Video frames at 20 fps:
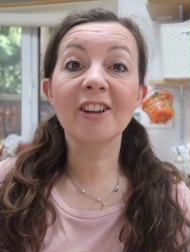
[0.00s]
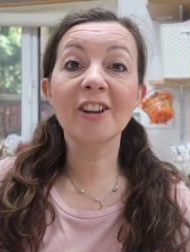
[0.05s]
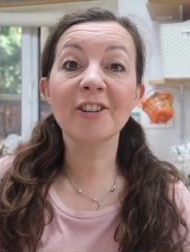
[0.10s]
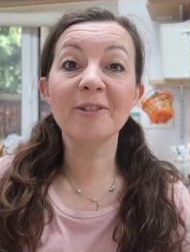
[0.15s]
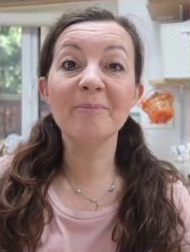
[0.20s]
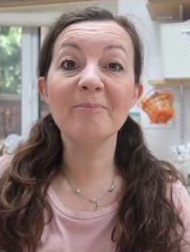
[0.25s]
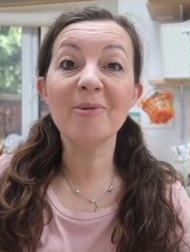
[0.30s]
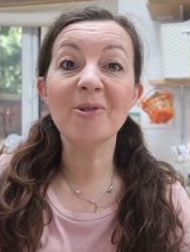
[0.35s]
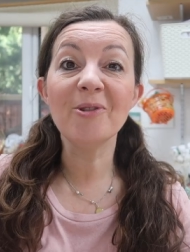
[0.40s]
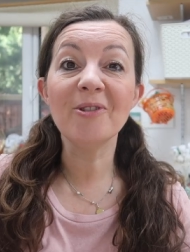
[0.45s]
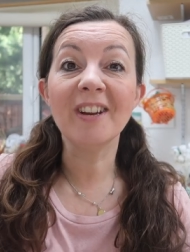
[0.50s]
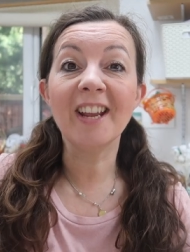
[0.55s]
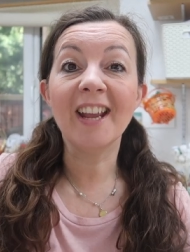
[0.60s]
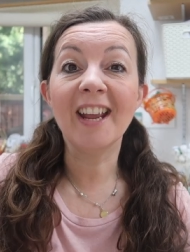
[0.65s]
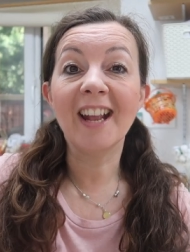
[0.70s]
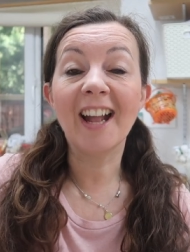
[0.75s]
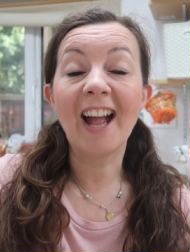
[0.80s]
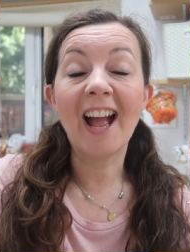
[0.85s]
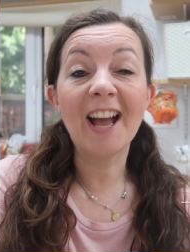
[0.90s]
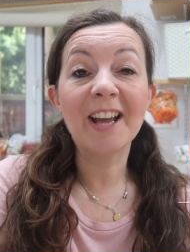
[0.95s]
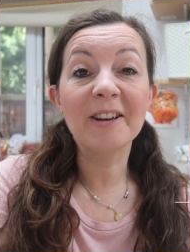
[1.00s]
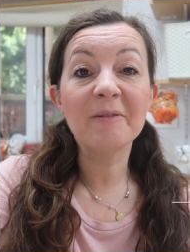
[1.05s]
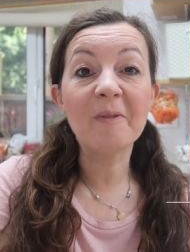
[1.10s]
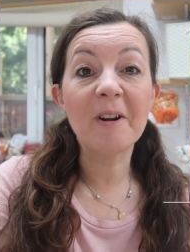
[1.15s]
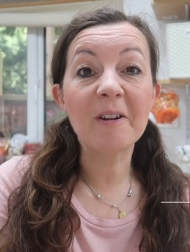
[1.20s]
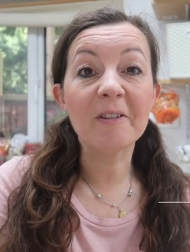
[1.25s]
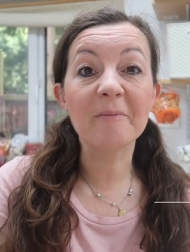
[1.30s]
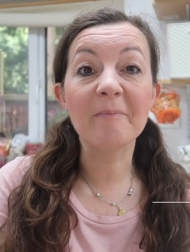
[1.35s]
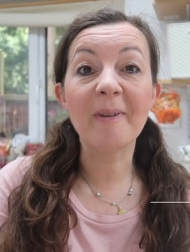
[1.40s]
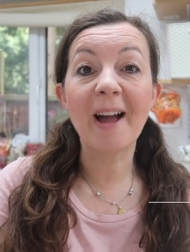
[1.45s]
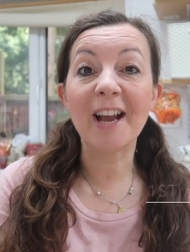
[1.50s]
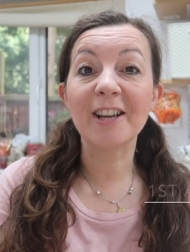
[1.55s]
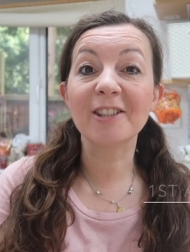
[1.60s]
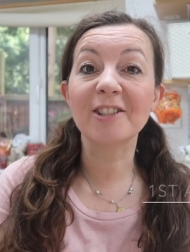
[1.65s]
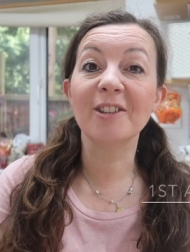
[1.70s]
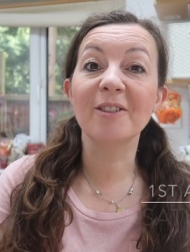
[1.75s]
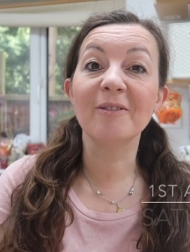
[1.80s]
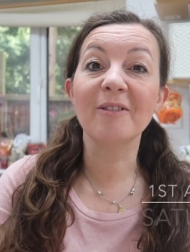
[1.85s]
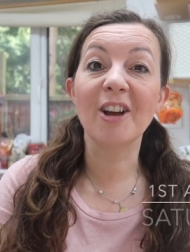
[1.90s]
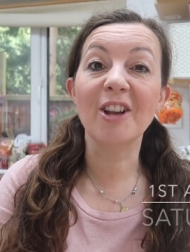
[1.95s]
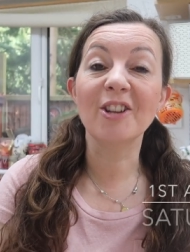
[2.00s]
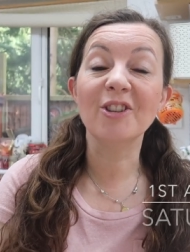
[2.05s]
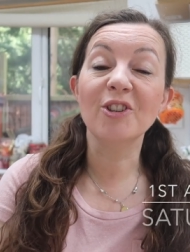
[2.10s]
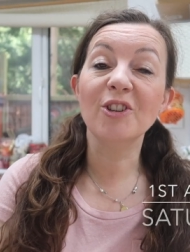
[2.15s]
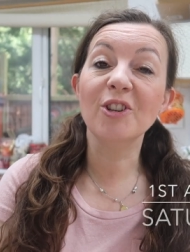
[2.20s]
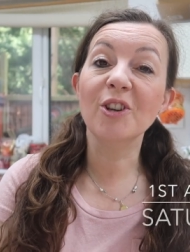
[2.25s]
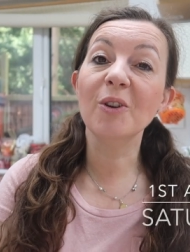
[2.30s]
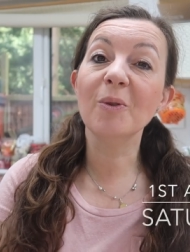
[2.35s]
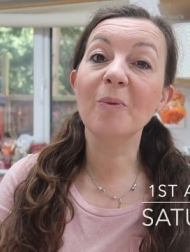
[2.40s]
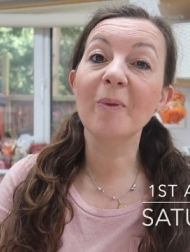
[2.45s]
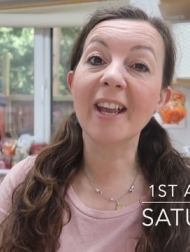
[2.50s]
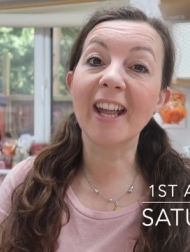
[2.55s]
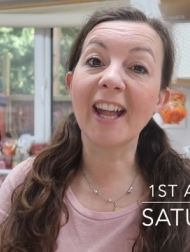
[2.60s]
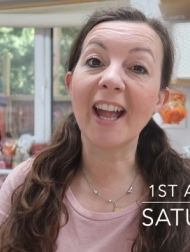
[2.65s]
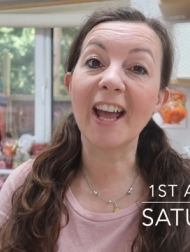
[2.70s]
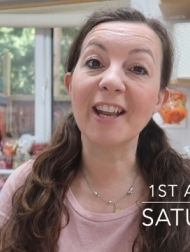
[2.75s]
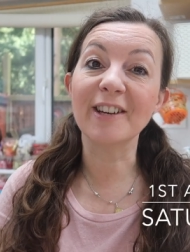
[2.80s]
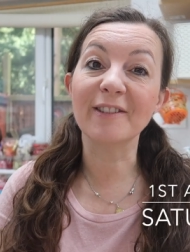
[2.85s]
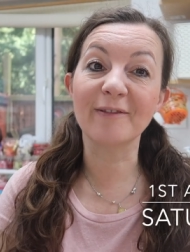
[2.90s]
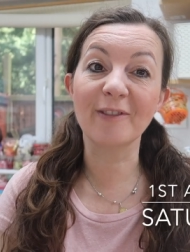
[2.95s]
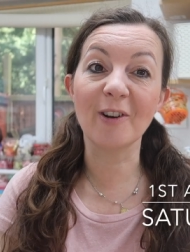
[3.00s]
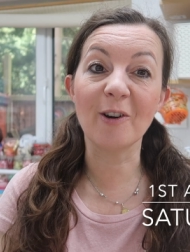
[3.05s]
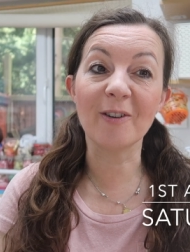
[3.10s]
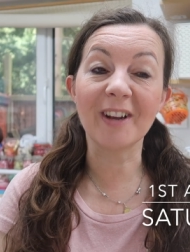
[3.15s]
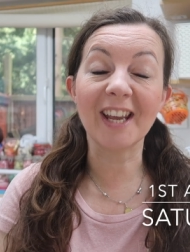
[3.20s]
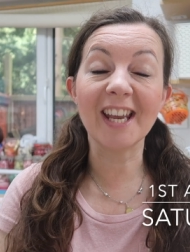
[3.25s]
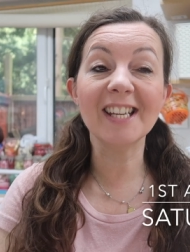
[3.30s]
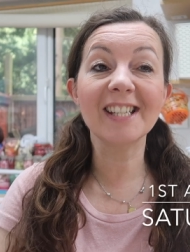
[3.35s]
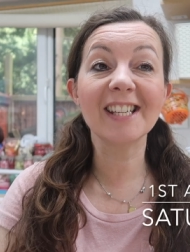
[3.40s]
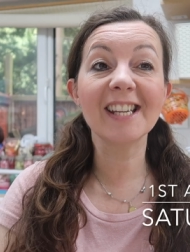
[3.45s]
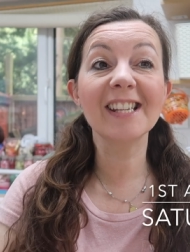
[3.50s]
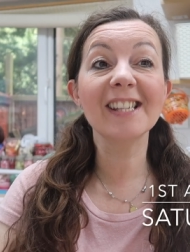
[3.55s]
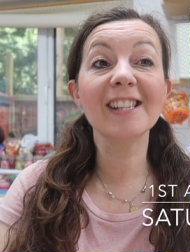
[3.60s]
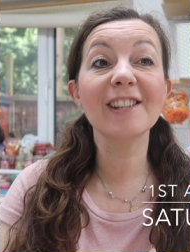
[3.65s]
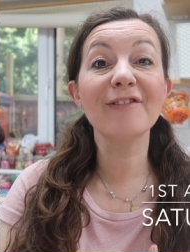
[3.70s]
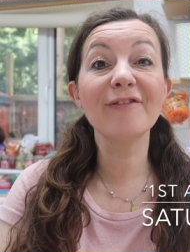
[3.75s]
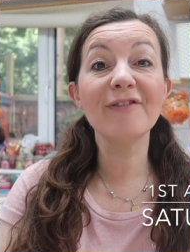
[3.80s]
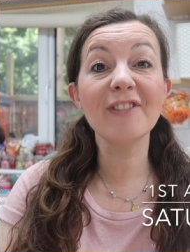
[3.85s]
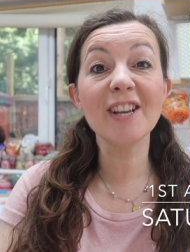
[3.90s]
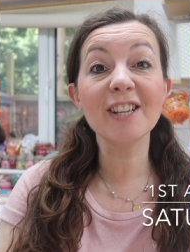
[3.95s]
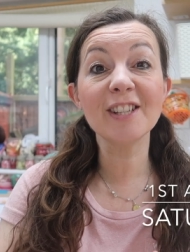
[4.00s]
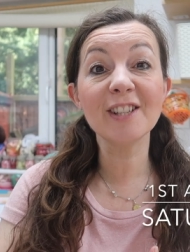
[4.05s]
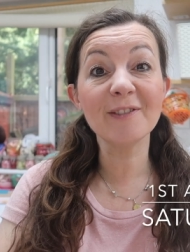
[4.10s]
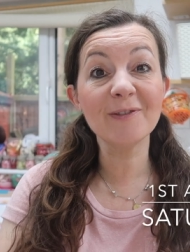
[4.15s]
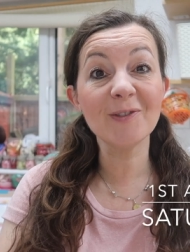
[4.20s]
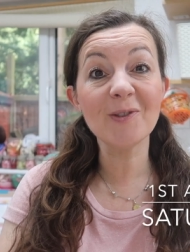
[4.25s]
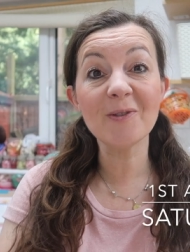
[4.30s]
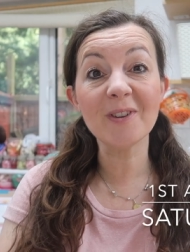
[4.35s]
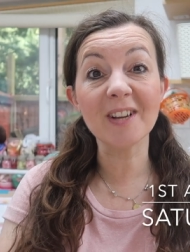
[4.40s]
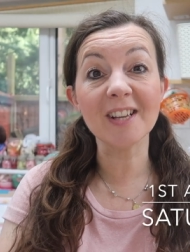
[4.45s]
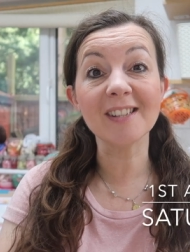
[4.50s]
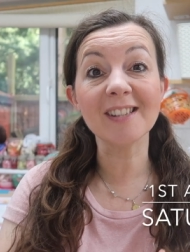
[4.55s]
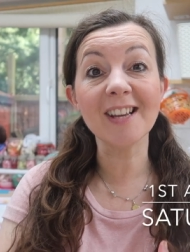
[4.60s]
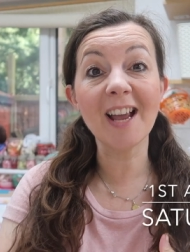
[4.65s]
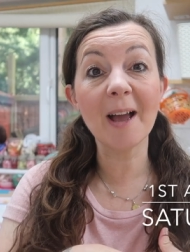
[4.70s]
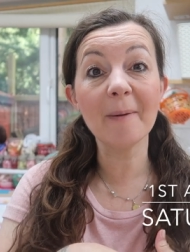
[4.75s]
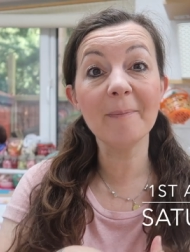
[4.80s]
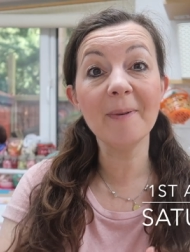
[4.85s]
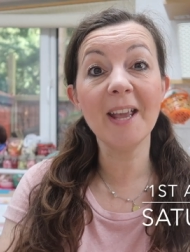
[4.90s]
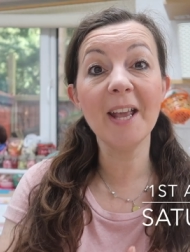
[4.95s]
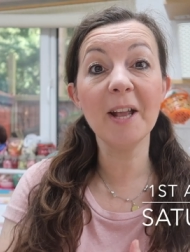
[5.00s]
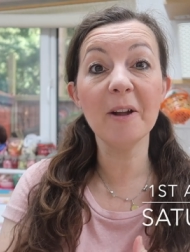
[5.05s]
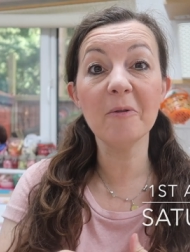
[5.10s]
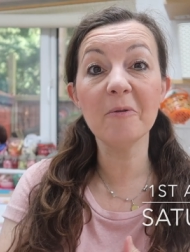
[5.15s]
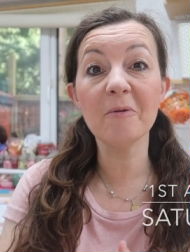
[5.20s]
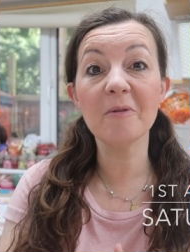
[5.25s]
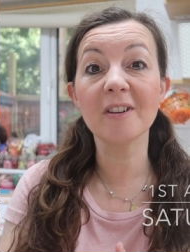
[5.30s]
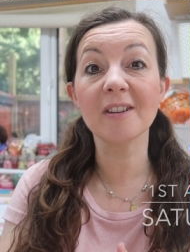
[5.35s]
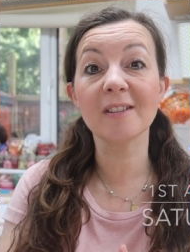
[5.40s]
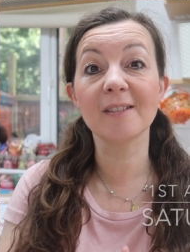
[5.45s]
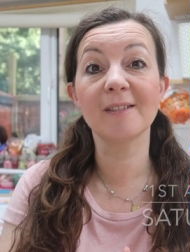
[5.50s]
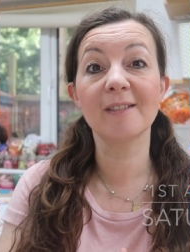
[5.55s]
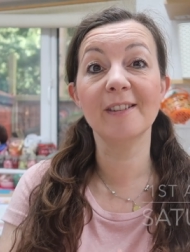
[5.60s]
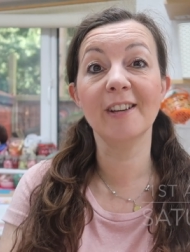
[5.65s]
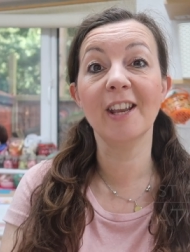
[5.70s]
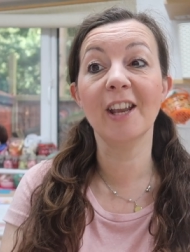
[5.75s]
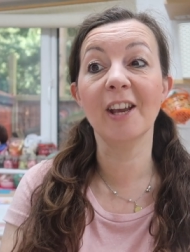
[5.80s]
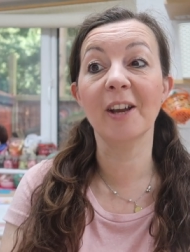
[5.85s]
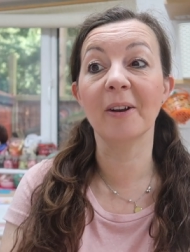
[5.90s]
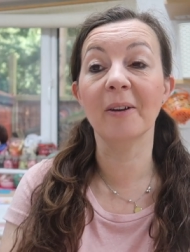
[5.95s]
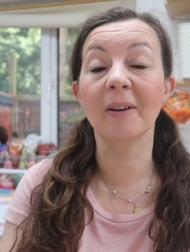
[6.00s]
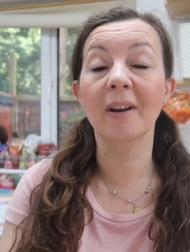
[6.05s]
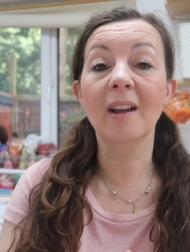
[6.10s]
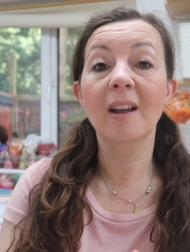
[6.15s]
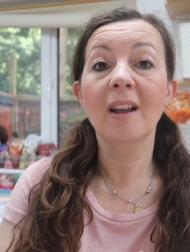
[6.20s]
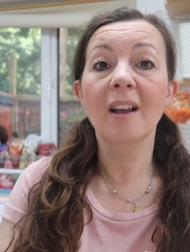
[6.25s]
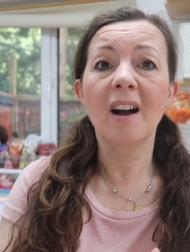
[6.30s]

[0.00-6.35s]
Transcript: Good morning and welcome back to a new weekend vlog. It is the first of August. Happy August to you.